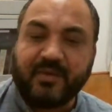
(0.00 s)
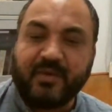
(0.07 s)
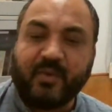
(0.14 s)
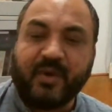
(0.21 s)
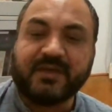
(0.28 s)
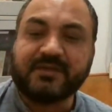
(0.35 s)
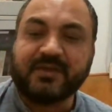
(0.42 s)

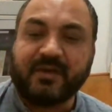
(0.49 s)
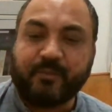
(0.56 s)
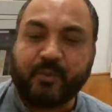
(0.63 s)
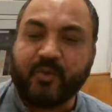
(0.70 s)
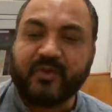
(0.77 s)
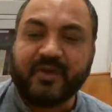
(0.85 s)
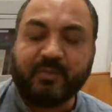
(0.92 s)
works of
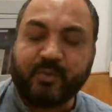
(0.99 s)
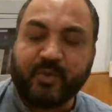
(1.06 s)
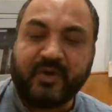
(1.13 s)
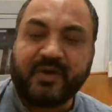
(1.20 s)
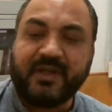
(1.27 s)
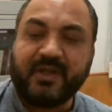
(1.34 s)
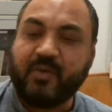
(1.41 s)
prose and
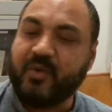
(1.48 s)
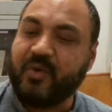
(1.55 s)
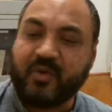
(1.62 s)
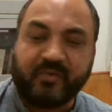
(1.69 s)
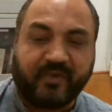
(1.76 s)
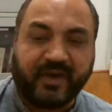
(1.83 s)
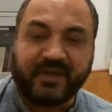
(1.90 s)
poetry, you will
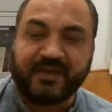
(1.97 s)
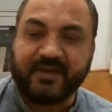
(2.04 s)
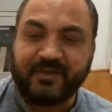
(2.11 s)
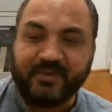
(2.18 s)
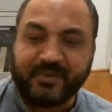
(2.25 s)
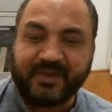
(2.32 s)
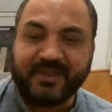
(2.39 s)
not find it.
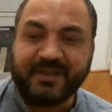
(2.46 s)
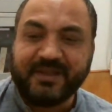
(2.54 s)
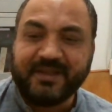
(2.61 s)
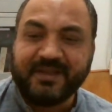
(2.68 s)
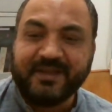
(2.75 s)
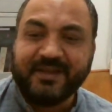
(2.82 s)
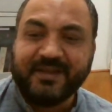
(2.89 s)
Okay,
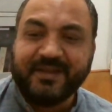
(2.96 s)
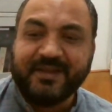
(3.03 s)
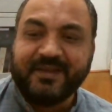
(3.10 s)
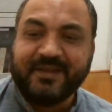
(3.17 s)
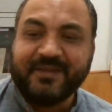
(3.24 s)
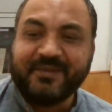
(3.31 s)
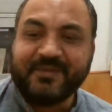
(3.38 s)

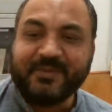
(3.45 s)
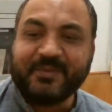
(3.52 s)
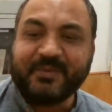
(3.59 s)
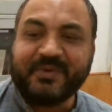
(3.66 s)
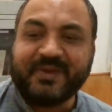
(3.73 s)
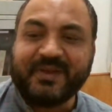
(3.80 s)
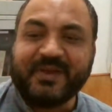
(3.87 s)

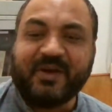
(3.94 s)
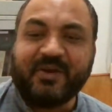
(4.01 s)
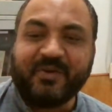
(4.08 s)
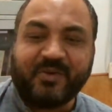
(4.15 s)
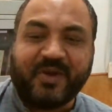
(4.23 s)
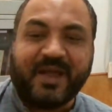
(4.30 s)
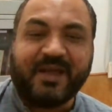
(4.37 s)
so now
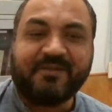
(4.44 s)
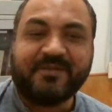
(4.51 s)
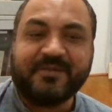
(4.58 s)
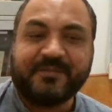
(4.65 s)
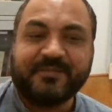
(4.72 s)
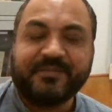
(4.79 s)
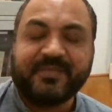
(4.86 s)
you have
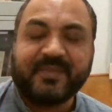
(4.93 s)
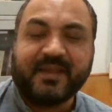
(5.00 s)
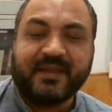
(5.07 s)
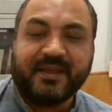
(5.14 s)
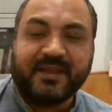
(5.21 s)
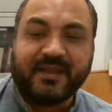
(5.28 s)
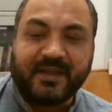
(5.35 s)

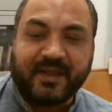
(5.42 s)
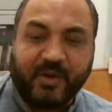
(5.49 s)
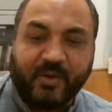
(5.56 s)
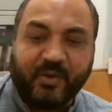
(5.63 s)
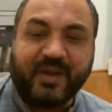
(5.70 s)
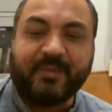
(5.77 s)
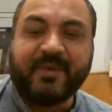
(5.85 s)
the
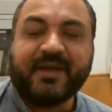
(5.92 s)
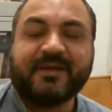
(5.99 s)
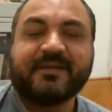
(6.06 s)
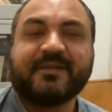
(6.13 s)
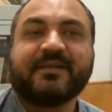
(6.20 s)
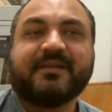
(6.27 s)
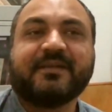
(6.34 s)
ulama.
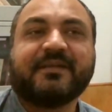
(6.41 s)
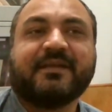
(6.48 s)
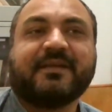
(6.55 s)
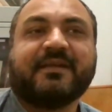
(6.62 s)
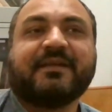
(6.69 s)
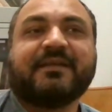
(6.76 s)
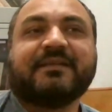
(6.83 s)

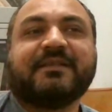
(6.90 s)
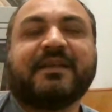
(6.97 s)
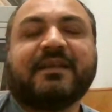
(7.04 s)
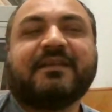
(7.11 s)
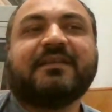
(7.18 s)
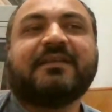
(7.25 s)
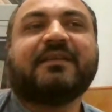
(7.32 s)

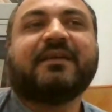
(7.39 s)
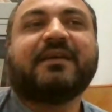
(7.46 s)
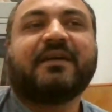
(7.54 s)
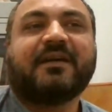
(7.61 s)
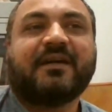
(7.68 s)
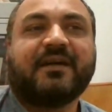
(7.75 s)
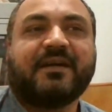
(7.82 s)
Then
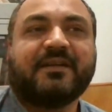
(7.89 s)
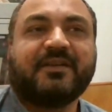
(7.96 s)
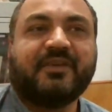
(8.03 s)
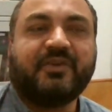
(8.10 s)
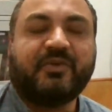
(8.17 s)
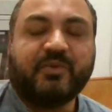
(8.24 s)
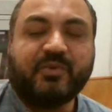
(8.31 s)

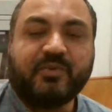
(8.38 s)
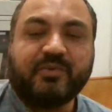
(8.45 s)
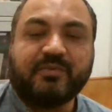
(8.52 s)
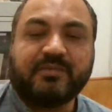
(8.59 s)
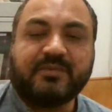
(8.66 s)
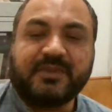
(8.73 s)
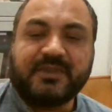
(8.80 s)
you
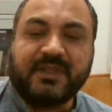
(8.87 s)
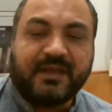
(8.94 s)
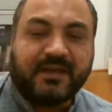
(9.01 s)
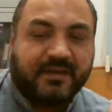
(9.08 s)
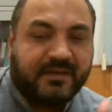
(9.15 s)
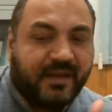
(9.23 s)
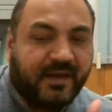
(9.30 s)

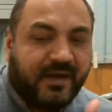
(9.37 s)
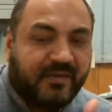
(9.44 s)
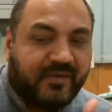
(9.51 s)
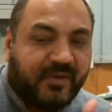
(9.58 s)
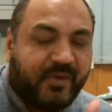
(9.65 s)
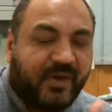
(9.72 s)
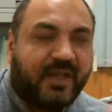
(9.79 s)
that there are
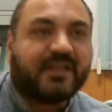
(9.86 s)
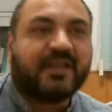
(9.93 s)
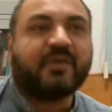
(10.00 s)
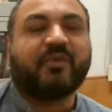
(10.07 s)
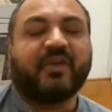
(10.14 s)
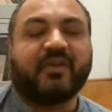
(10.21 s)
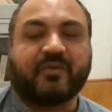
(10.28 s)
several
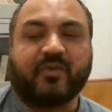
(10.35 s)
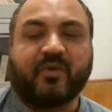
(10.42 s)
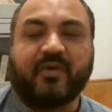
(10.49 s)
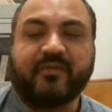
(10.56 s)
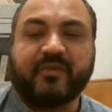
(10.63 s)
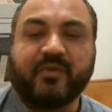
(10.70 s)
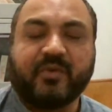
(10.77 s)
other ways
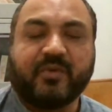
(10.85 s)
of,